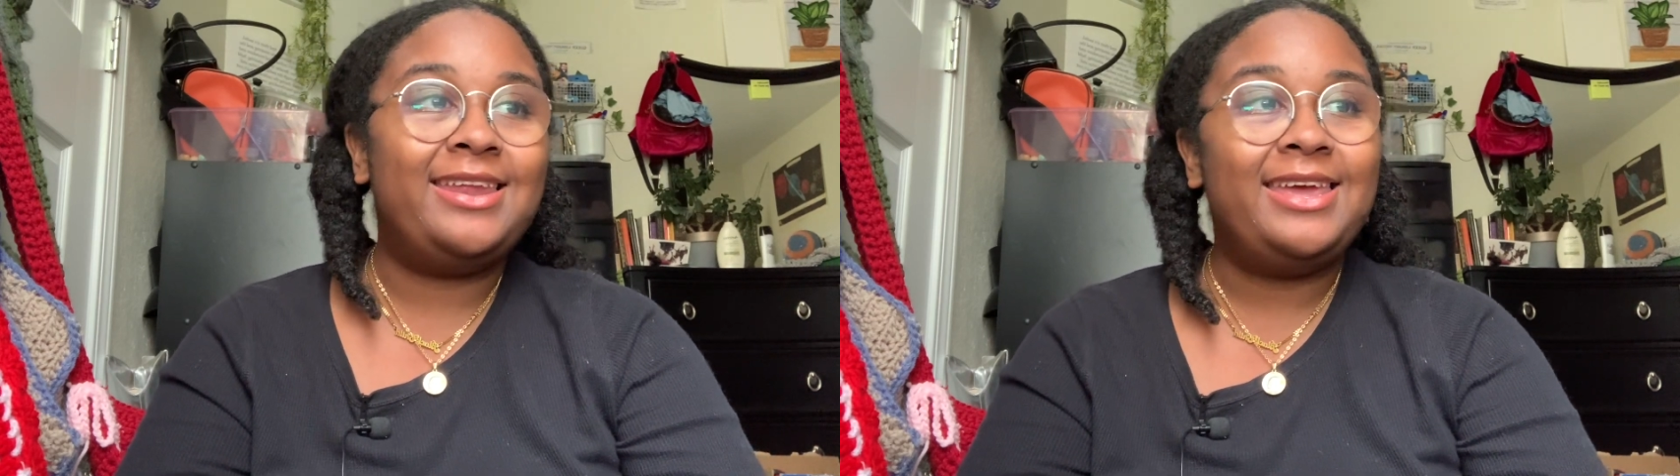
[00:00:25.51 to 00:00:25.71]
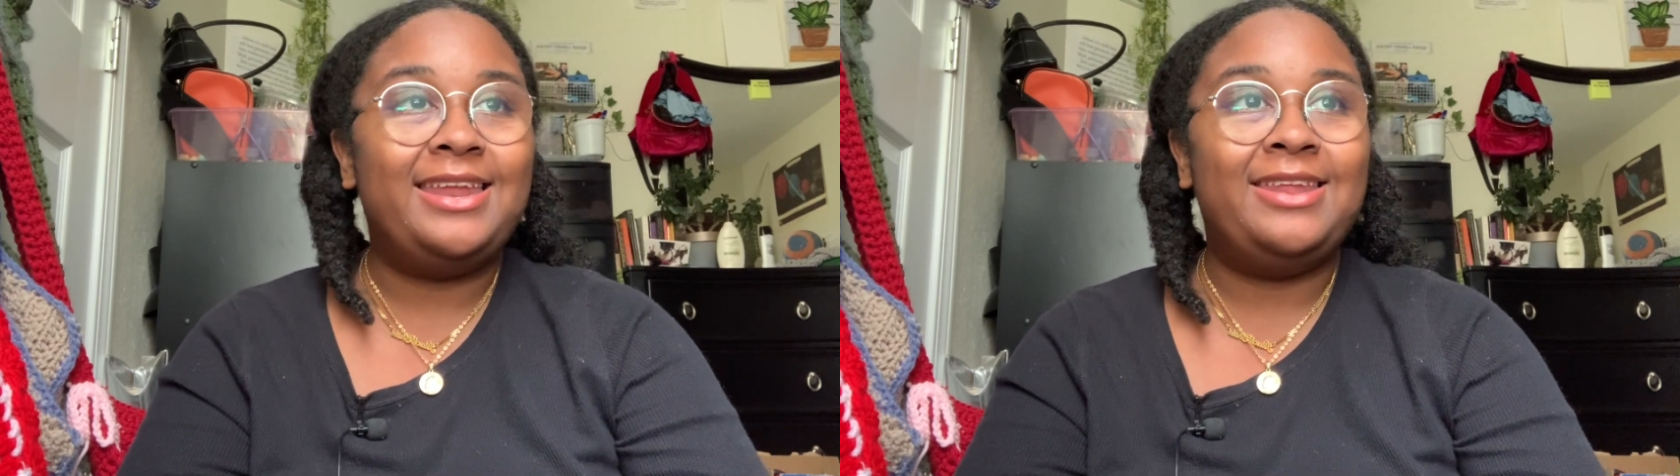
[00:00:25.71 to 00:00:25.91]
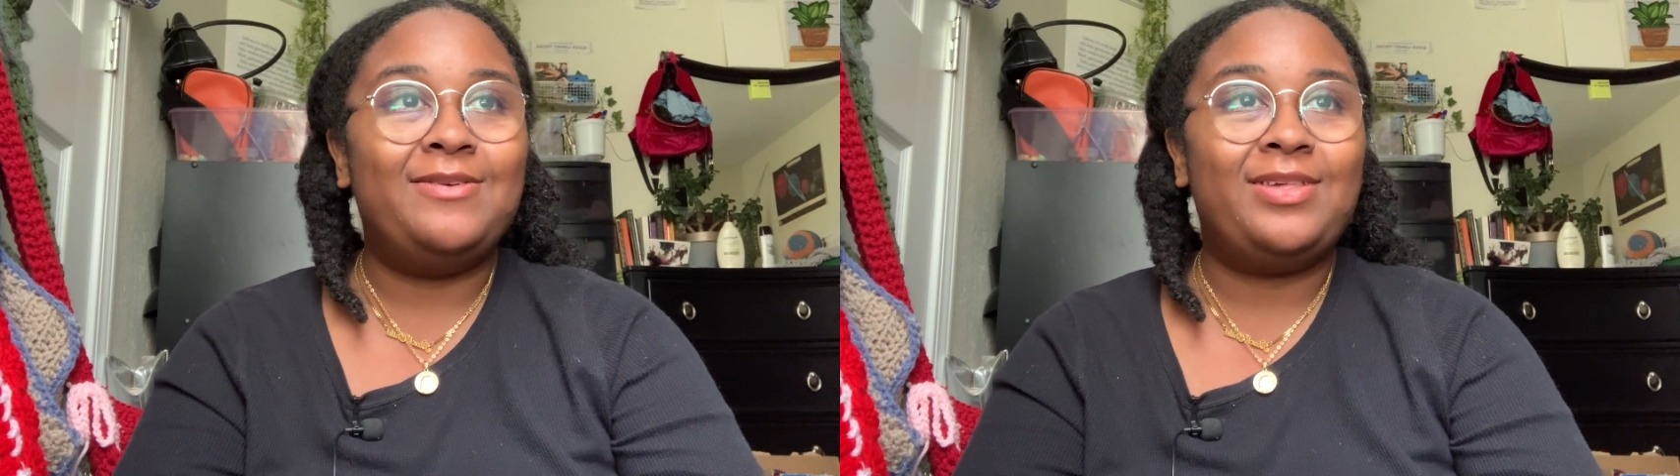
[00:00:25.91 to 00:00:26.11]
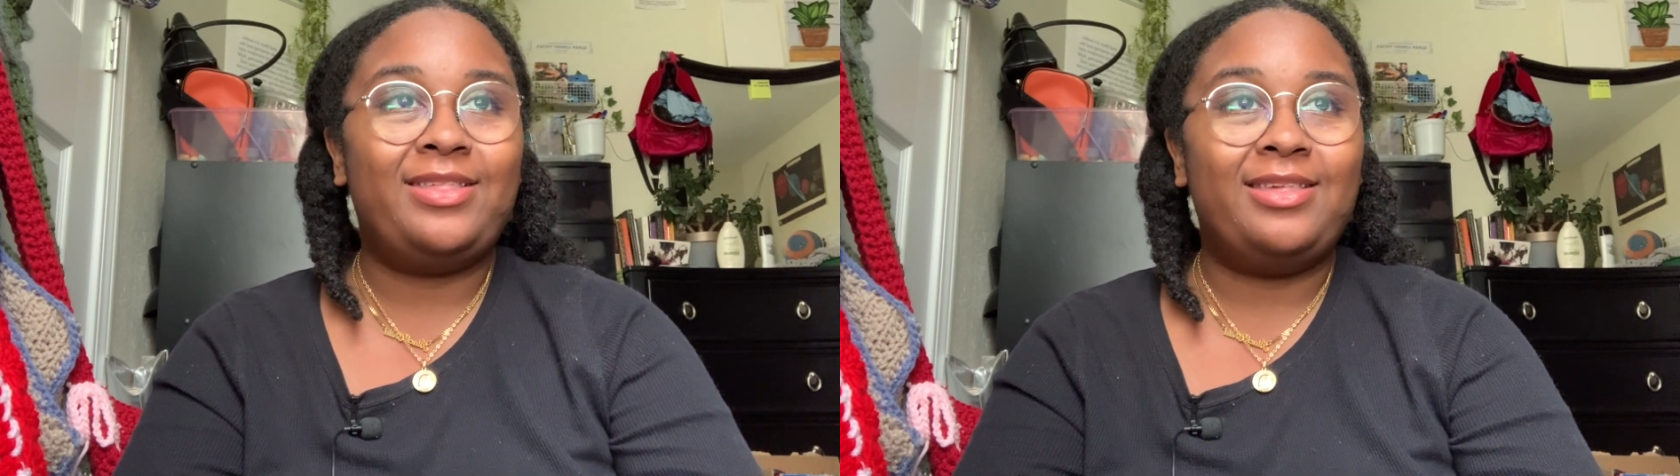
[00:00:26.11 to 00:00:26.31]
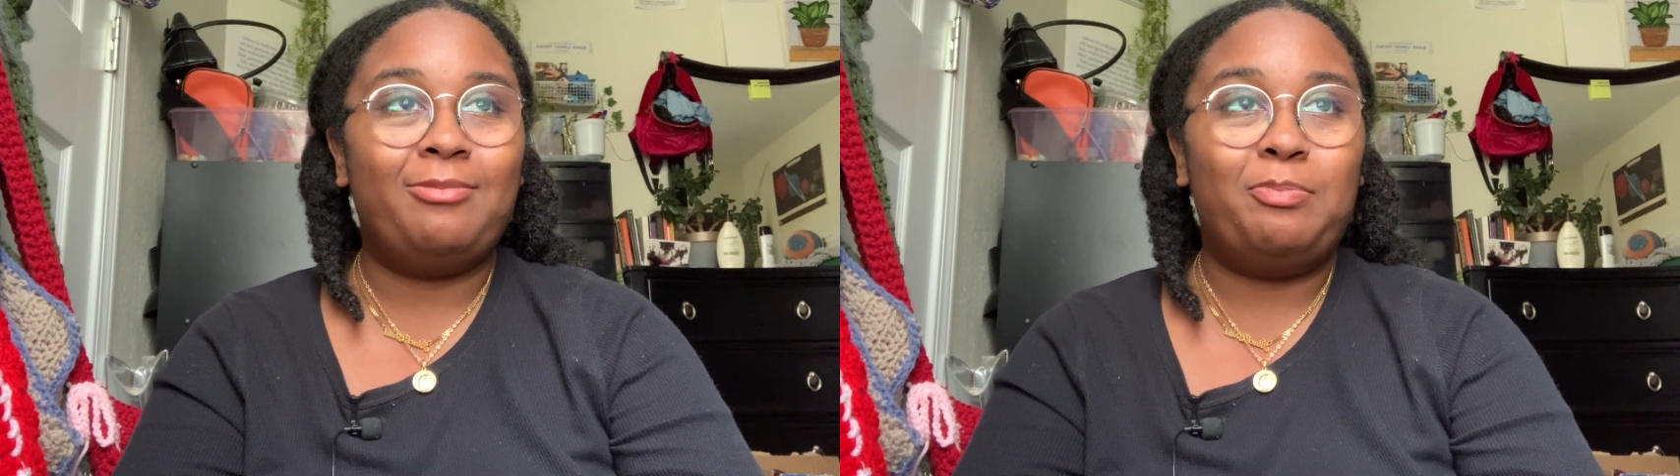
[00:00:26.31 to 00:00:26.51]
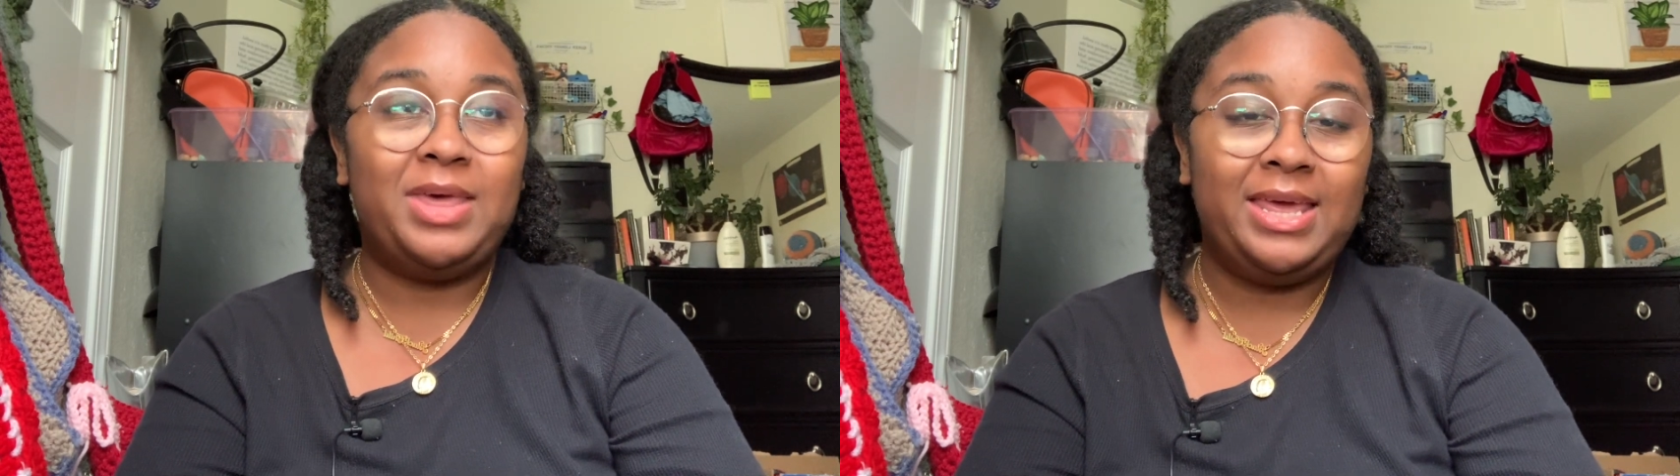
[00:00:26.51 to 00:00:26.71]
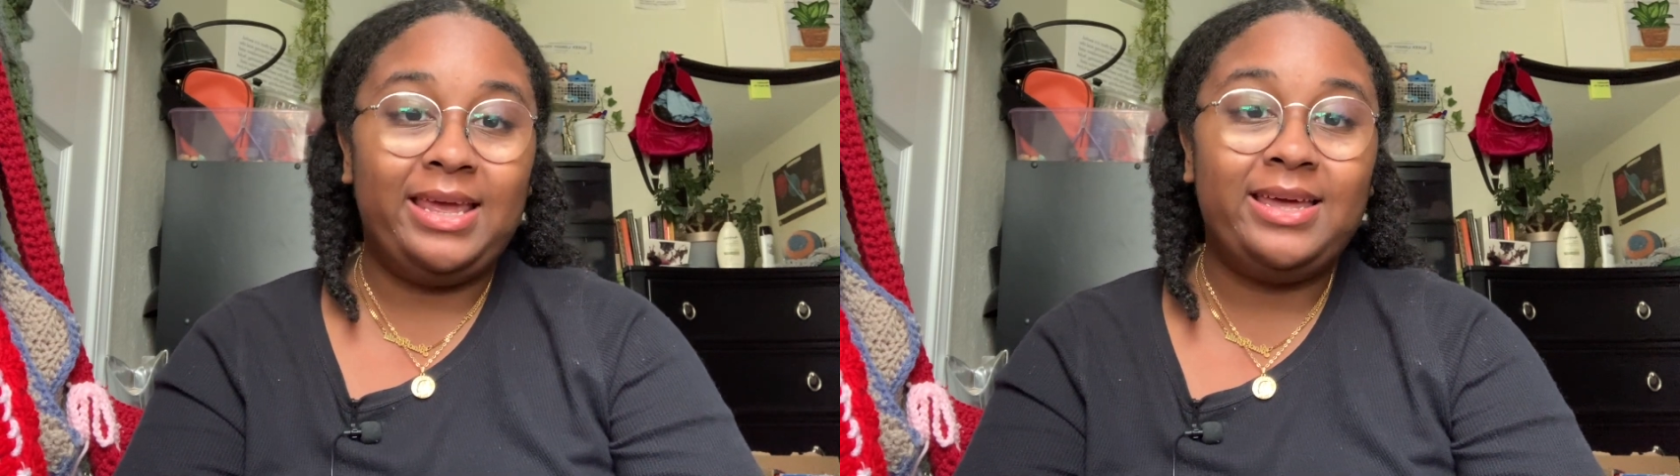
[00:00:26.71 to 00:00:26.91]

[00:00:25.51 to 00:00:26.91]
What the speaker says: and it was this big